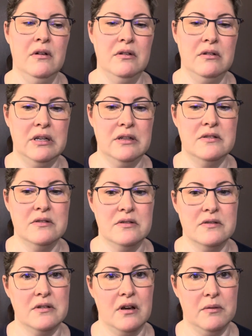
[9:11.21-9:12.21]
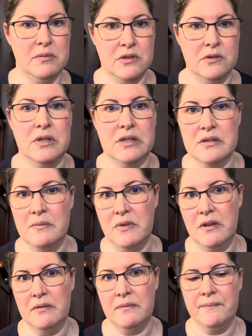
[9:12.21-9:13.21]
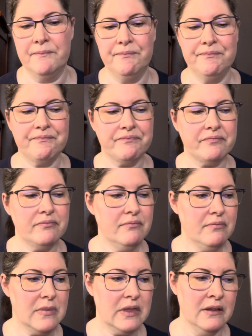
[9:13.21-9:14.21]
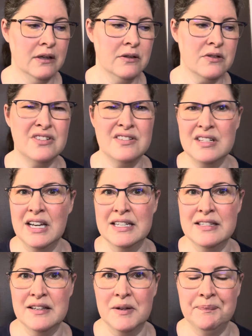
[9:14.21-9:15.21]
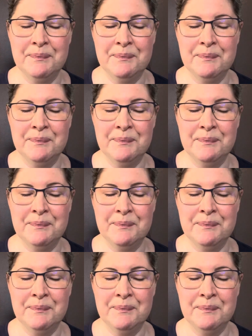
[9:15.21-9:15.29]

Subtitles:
needs to stop doing something. So just a heads up.